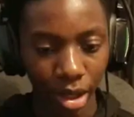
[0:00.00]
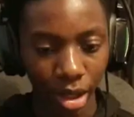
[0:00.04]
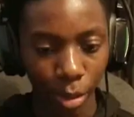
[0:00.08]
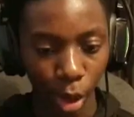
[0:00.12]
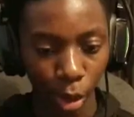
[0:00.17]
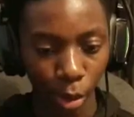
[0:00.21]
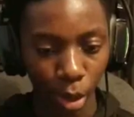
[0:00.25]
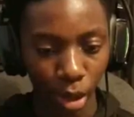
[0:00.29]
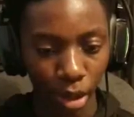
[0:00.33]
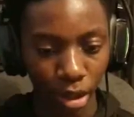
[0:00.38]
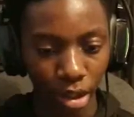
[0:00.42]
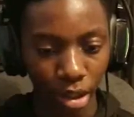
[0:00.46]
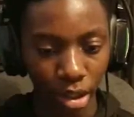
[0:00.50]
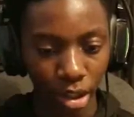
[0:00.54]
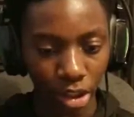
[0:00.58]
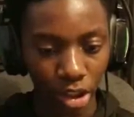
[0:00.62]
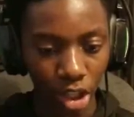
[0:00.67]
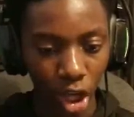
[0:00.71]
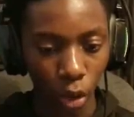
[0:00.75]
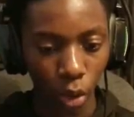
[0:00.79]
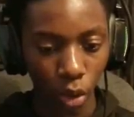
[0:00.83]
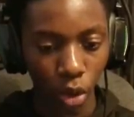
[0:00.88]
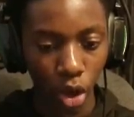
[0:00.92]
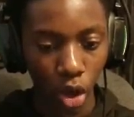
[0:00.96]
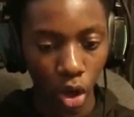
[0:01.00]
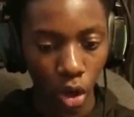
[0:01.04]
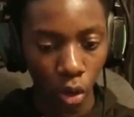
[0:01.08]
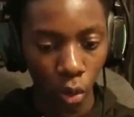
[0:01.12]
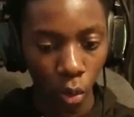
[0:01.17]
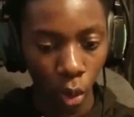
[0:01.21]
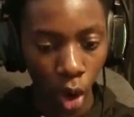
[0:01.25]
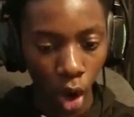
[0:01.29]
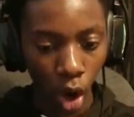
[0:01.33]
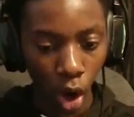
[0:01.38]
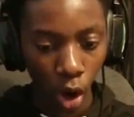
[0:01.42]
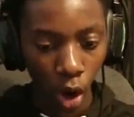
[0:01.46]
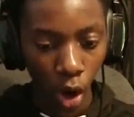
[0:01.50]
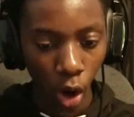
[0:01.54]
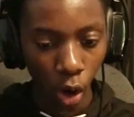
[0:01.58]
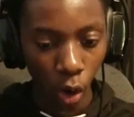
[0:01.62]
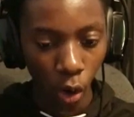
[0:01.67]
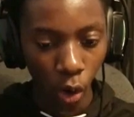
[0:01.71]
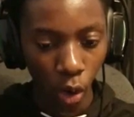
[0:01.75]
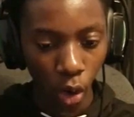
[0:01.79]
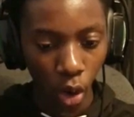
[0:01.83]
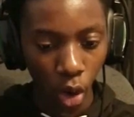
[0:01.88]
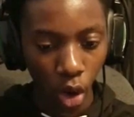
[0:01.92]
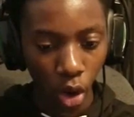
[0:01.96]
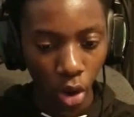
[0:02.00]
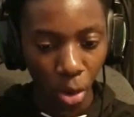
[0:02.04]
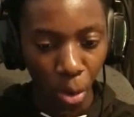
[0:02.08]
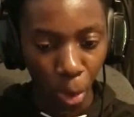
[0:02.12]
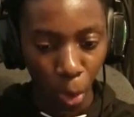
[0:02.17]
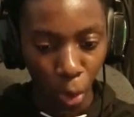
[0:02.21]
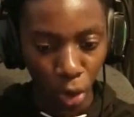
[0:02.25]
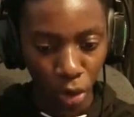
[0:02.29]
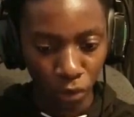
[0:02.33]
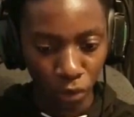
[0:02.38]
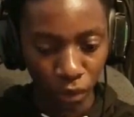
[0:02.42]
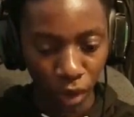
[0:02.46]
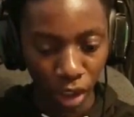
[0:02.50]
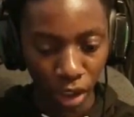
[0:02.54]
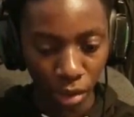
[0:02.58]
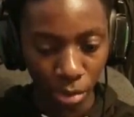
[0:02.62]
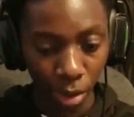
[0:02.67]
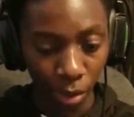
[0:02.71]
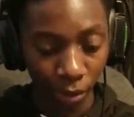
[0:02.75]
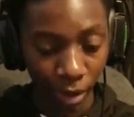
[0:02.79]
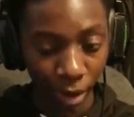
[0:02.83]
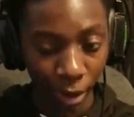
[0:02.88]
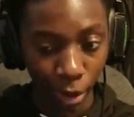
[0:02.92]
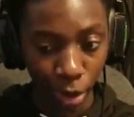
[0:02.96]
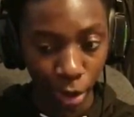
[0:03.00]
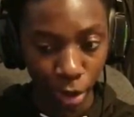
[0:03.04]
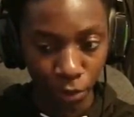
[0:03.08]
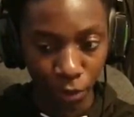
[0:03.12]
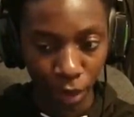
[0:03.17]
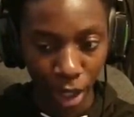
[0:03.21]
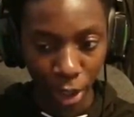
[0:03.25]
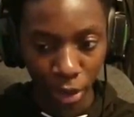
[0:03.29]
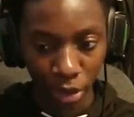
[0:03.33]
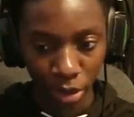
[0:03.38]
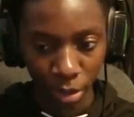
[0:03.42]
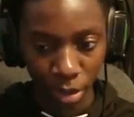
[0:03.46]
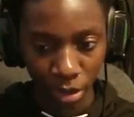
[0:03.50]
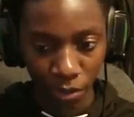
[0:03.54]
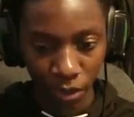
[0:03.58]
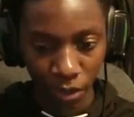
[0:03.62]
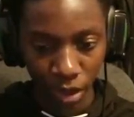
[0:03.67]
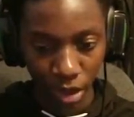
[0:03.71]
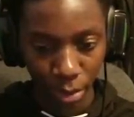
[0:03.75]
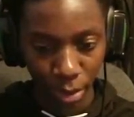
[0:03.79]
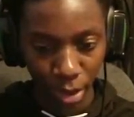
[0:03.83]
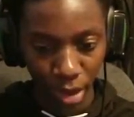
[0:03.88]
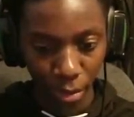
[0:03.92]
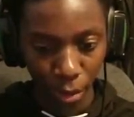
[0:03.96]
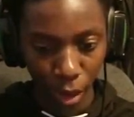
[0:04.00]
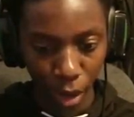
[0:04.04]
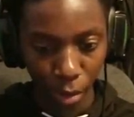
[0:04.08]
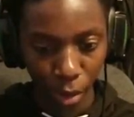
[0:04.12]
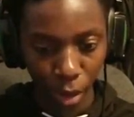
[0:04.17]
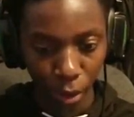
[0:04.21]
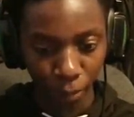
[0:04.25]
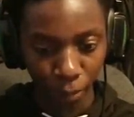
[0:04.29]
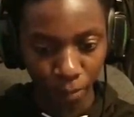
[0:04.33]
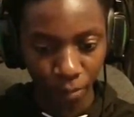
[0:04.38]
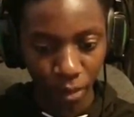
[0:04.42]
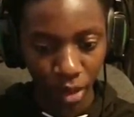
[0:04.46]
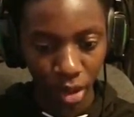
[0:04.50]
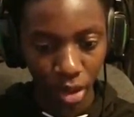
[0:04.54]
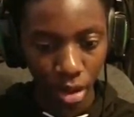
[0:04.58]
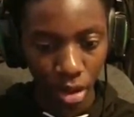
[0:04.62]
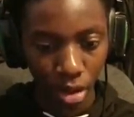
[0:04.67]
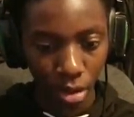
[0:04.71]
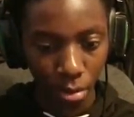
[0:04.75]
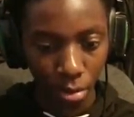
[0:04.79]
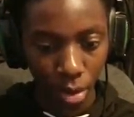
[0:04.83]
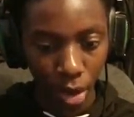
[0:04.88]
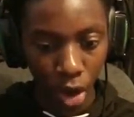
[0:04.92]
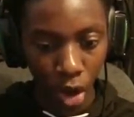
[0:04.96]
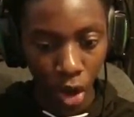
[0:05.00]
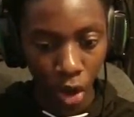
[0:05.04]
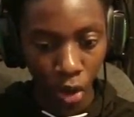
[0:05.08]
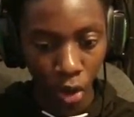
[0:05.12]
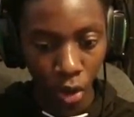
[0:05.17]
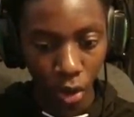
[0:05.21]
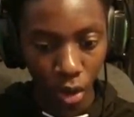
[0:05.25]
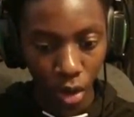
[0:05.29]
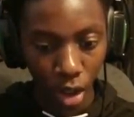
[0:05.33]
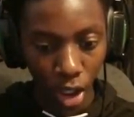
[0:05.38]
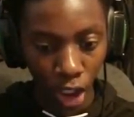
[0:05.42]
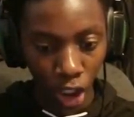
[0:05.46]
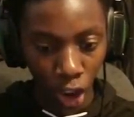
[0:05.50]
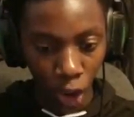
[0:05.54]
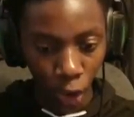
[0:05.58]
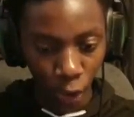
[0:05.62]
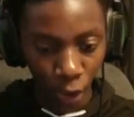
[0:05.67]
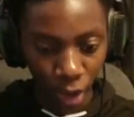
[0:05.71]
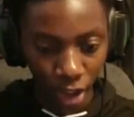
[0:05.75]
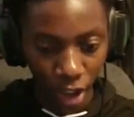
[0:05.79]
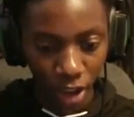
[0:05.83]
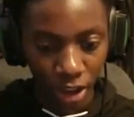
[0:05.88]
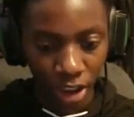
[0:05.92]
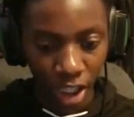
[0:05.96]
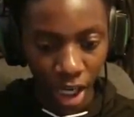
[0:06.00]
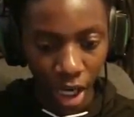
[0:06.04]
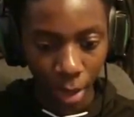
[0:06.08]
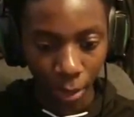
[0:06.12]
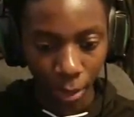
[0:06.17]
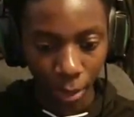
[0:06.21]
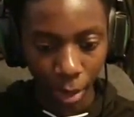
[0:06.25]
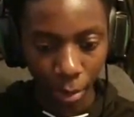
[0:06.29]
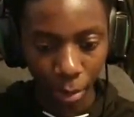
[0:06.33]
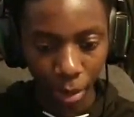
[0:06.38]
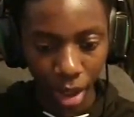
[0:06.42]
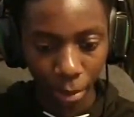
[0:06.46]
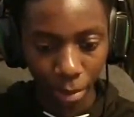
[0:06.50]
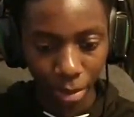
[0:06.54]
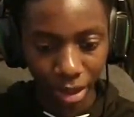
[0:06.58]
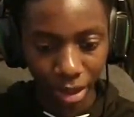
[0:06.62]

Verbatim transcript: Come on, come on. Let's go. Woo! Who's following me right now? Who's I know someone's following me. Come on, come on. Bro, green on top. Come on,